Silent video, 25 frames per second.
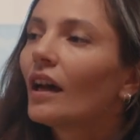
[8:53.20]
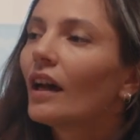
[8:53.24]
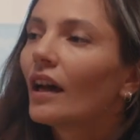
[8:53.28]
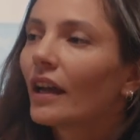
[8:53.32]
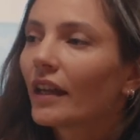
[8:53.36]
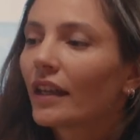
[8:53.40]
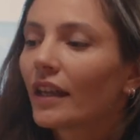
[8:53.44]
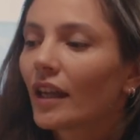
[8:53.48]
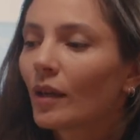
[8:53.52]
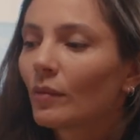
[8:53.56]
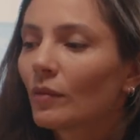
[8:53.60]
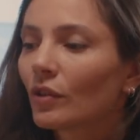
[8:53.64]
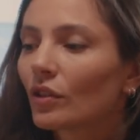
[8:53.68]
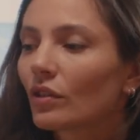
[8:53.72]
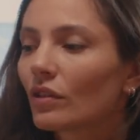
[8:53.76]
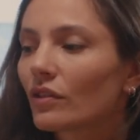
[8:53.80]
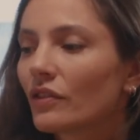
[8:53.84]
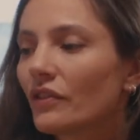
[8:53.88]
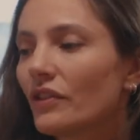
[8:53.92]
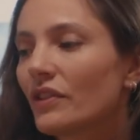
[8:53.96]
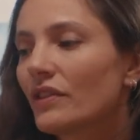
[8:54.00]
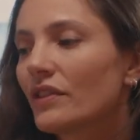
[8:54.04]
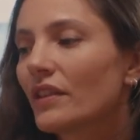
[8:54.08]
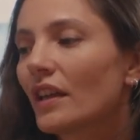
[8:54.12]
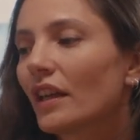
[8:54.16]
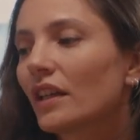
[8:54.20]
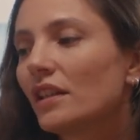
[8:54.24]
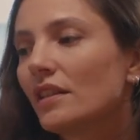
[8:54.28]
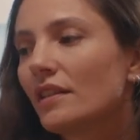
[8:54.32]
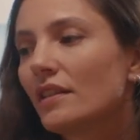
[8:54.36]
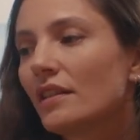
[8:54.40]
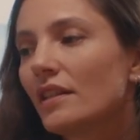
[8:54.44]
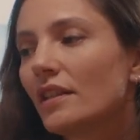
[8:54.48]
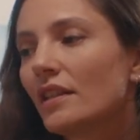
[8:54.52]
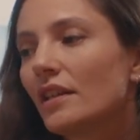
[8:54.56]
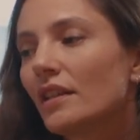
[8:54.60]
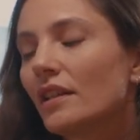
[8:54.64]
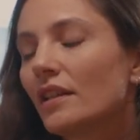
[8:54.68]
I came across this
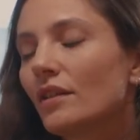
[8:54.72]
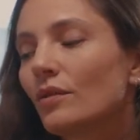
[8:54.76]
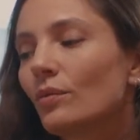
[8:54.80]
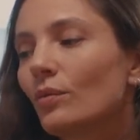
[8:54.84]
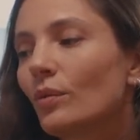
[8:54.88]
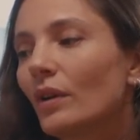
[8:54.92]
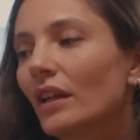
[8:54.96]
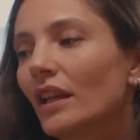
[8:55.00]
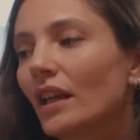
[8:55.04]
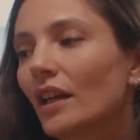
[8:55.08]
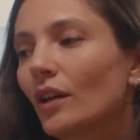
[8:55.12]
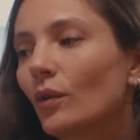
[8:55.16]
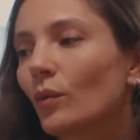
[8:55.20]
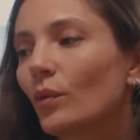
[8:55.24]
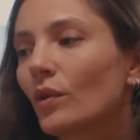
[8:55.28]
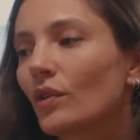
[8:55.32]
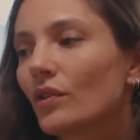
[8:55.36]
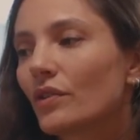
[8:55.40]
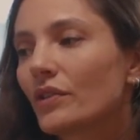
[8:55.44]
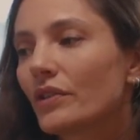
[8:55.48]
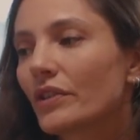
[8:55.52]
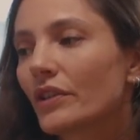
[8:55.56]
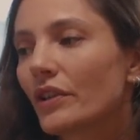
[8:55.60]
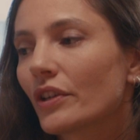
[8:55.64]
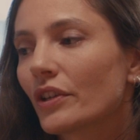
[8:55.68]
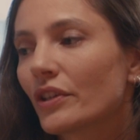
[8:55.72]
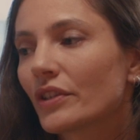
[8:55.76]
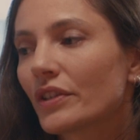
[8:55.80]
idea when I was